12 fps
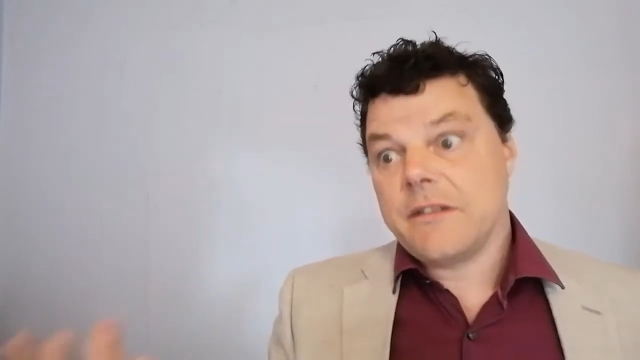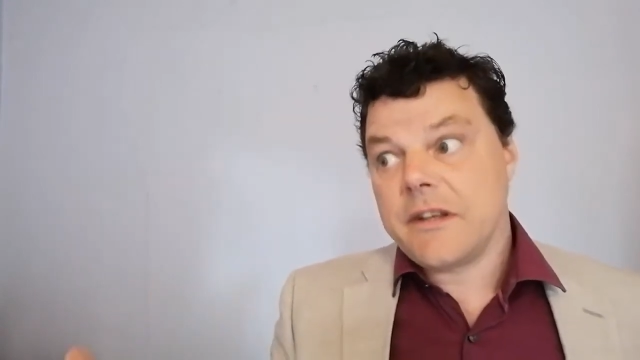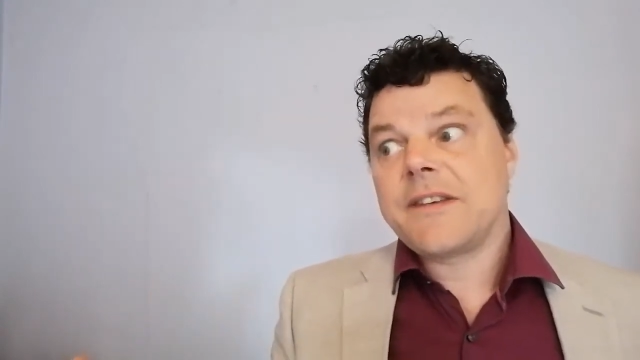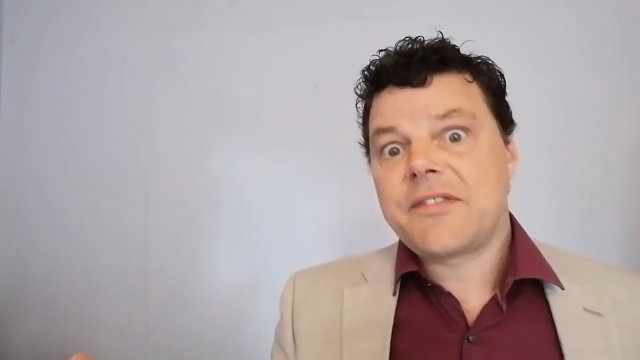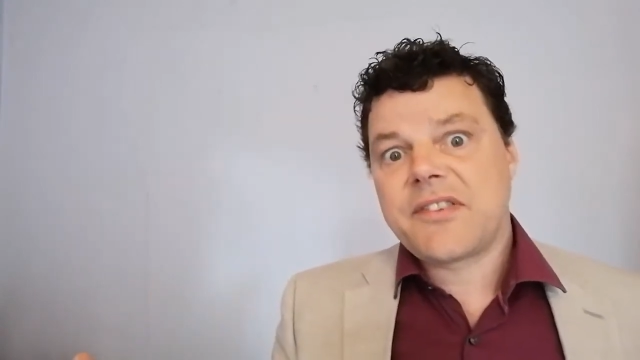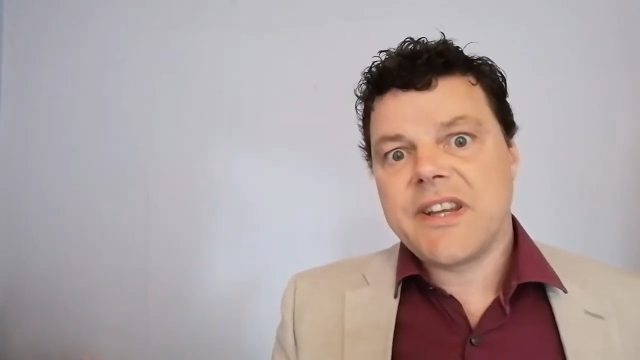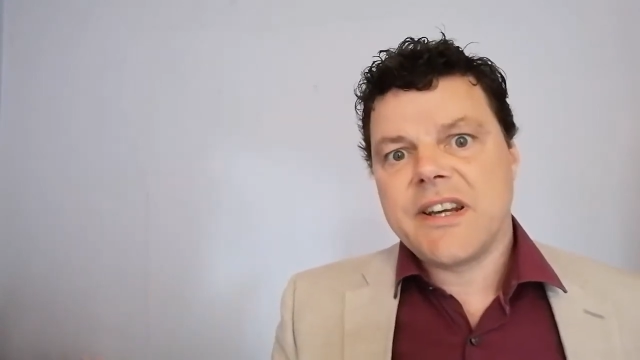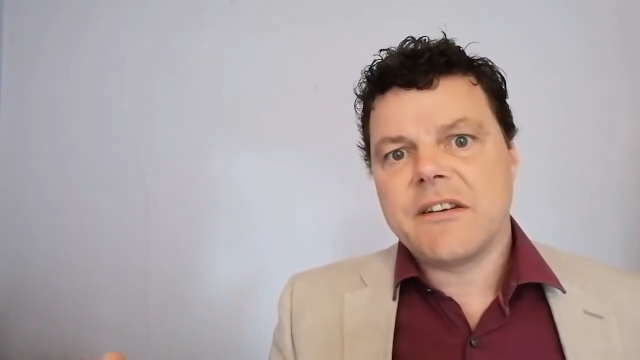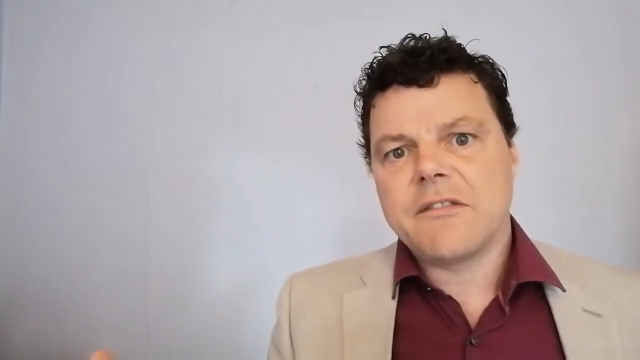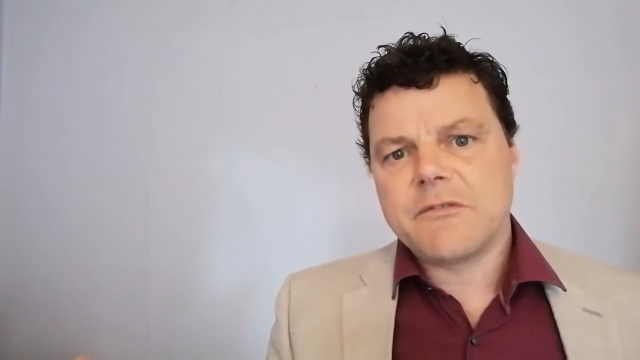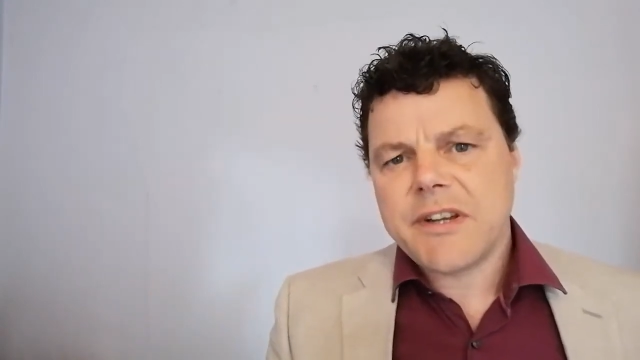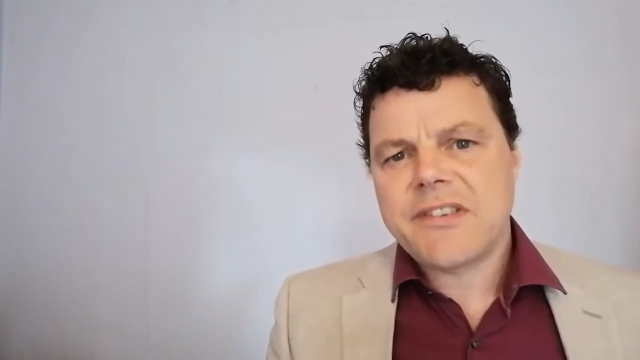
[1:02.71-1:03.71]
that I've
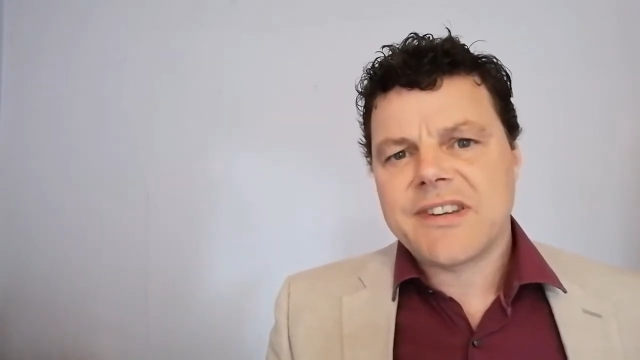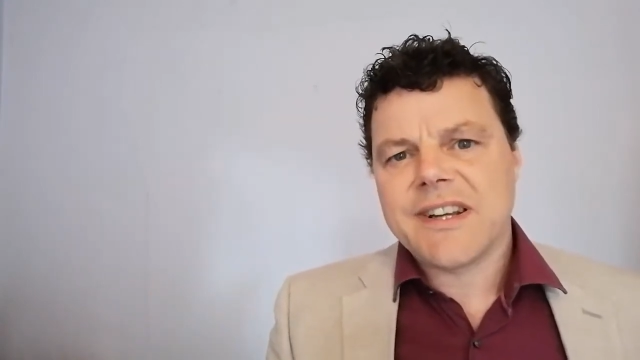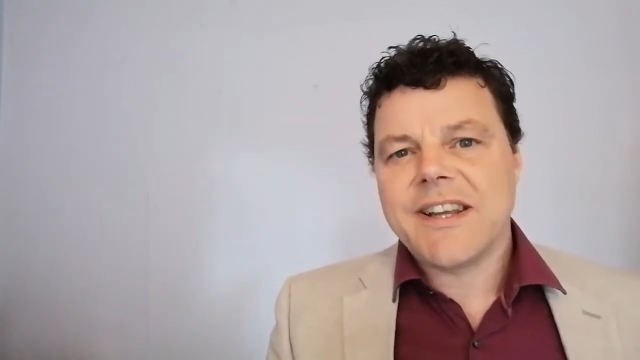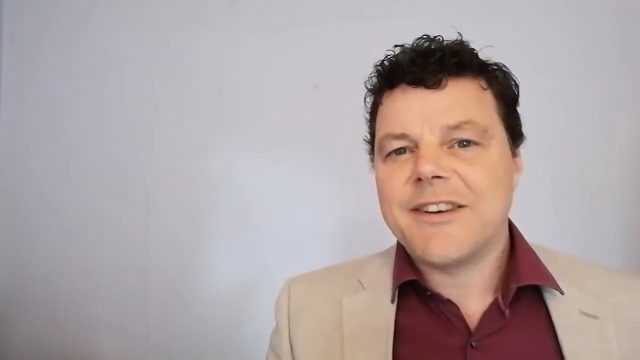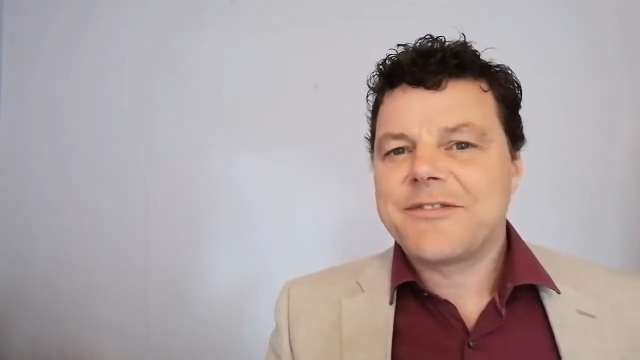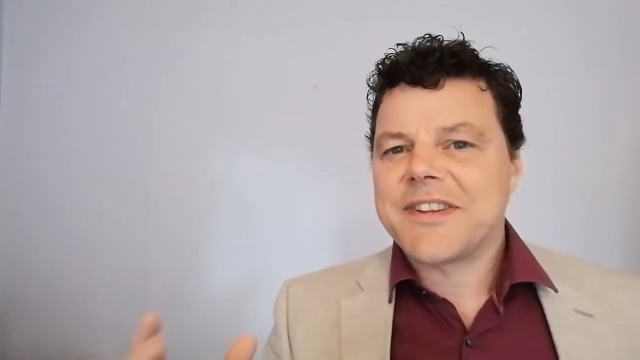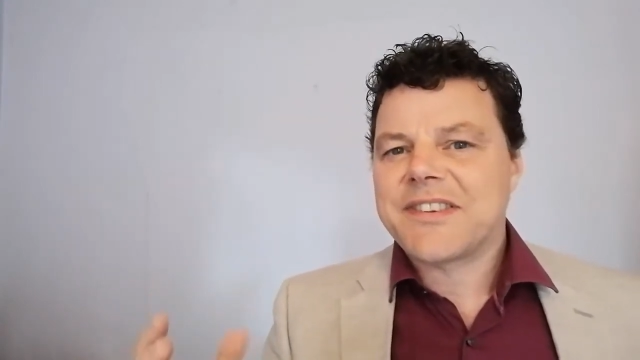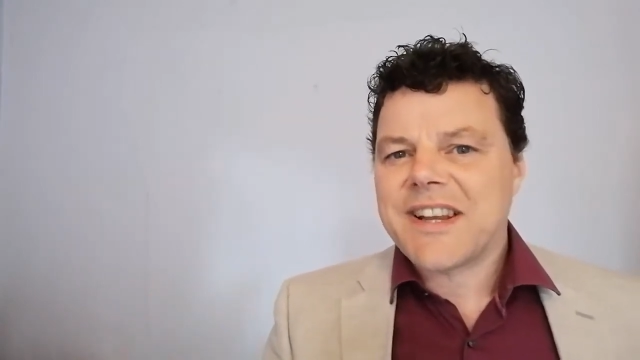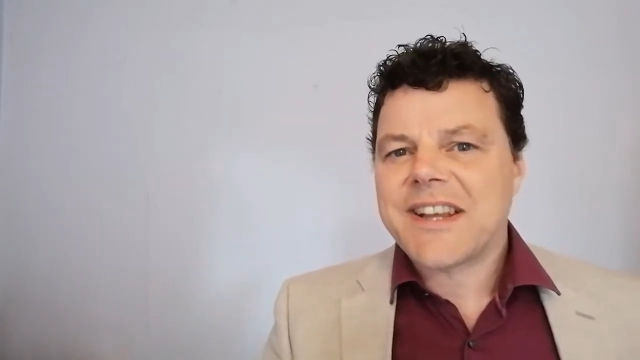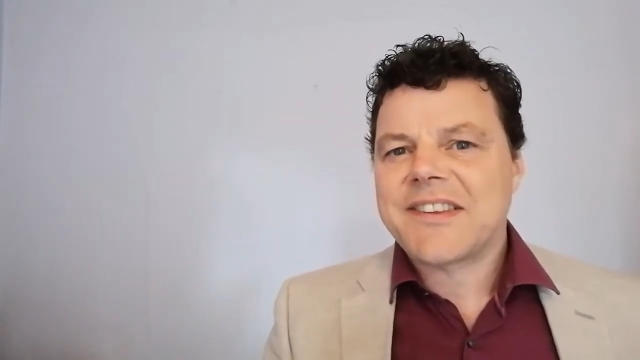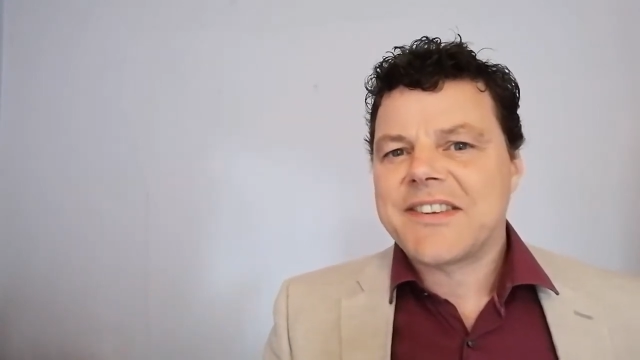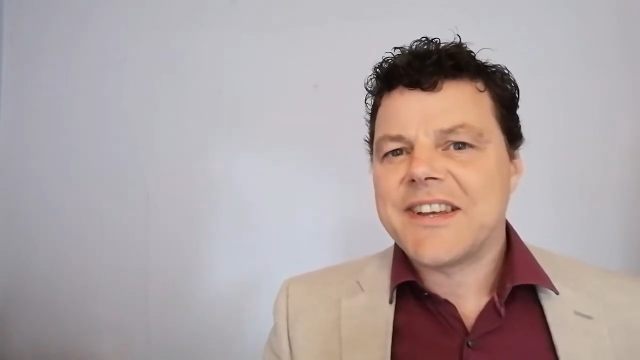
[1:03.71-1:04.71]
seen recently of
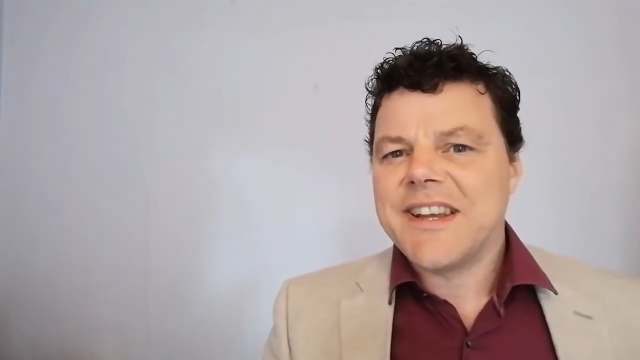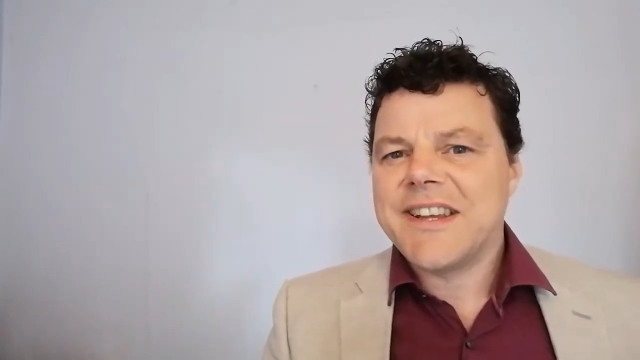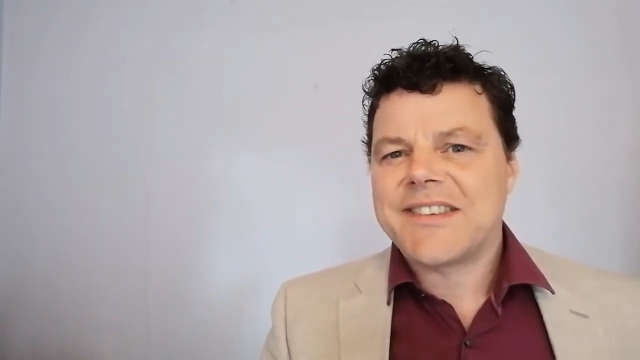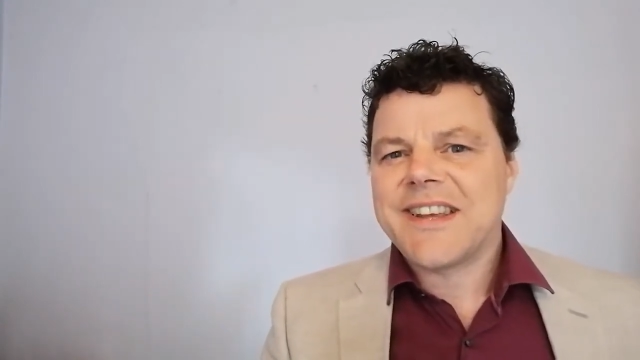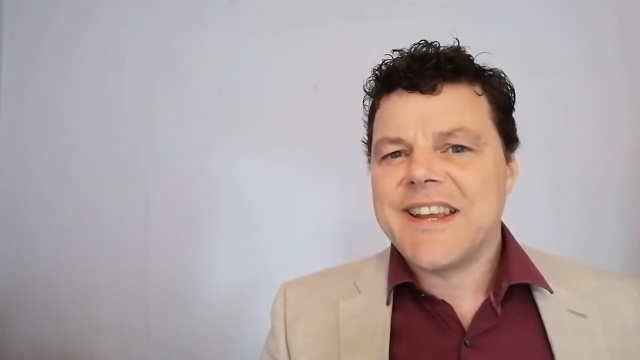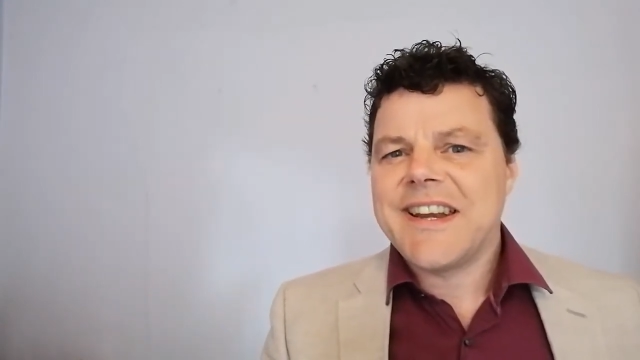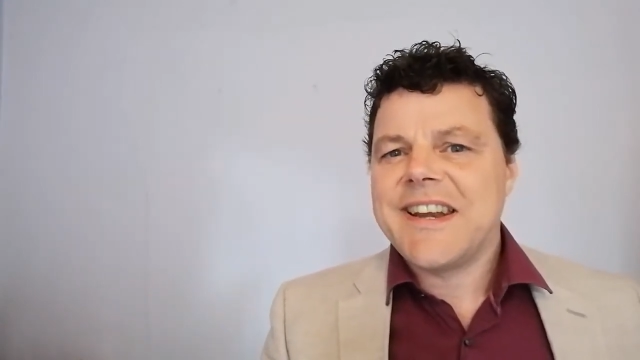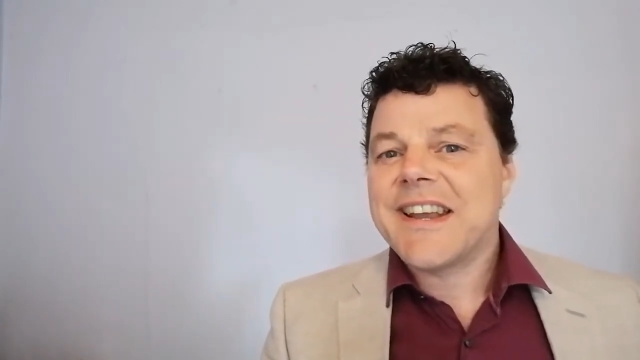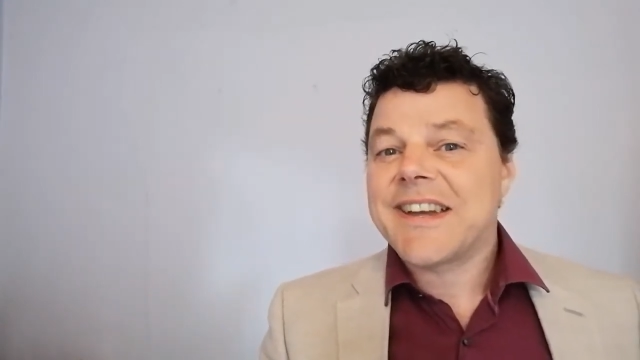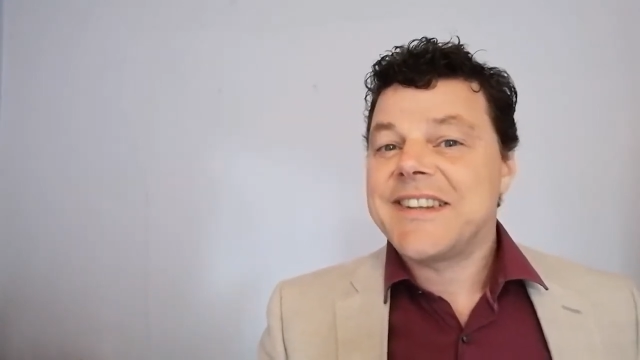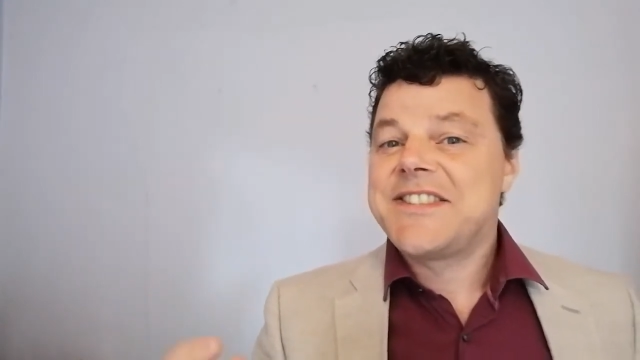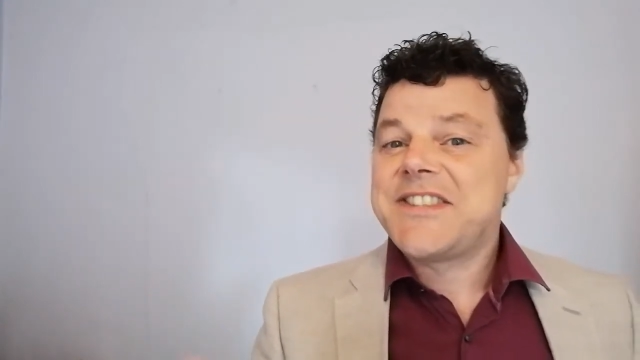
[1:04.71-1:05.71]
dyslexia is in
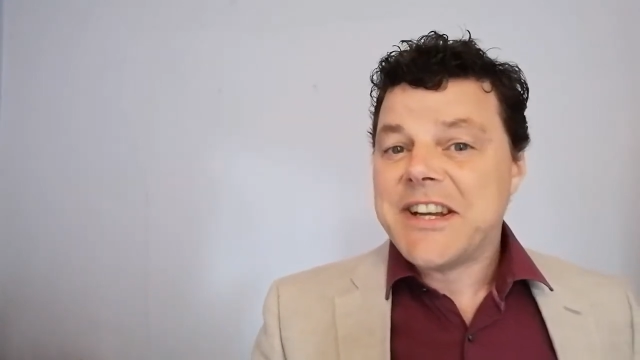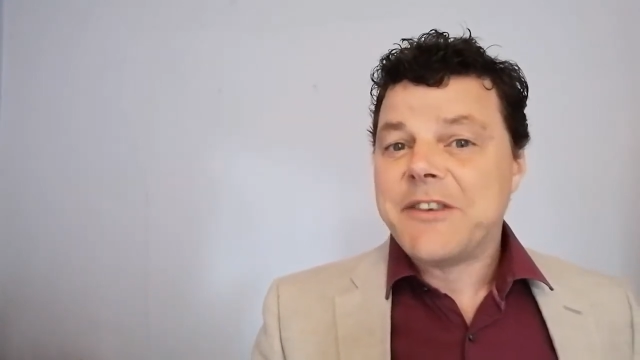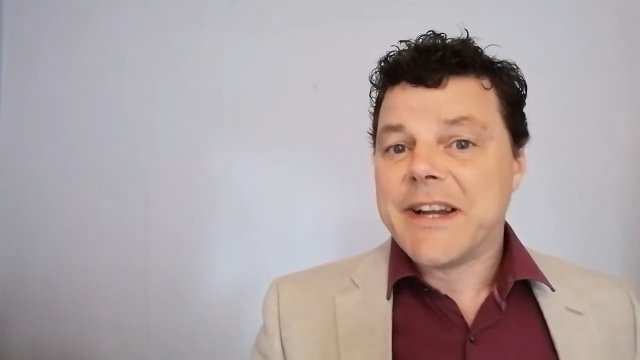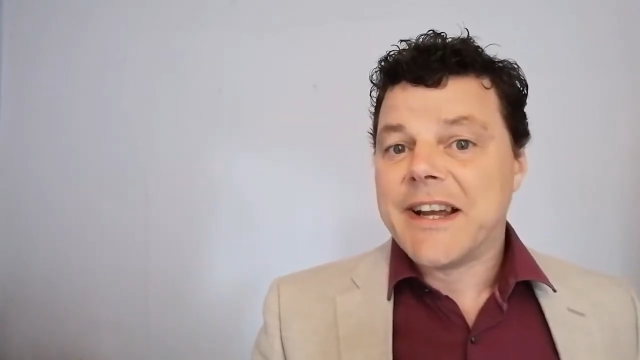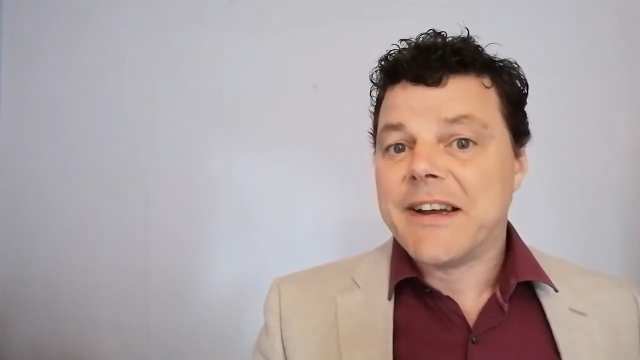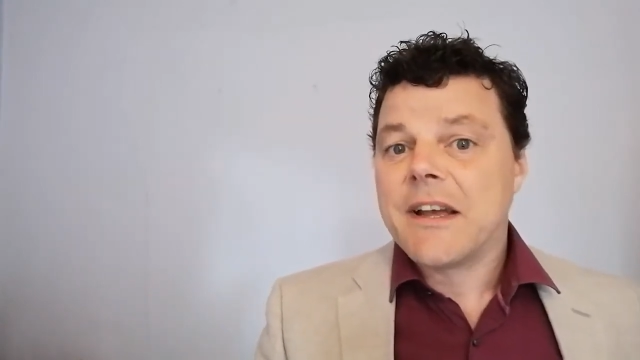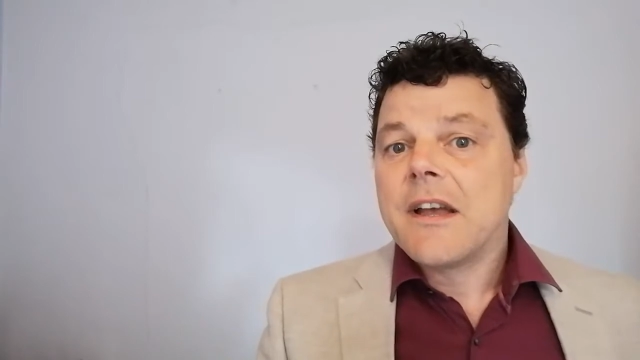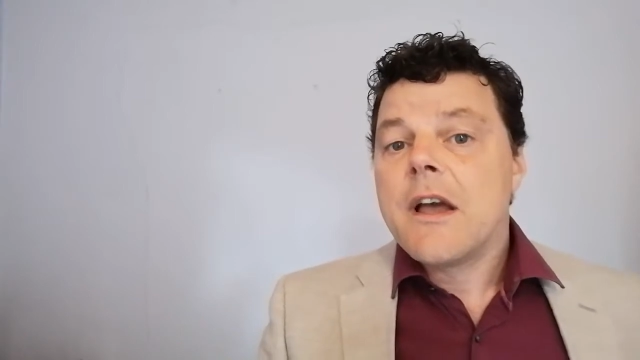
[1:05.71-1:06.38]
Nigeria,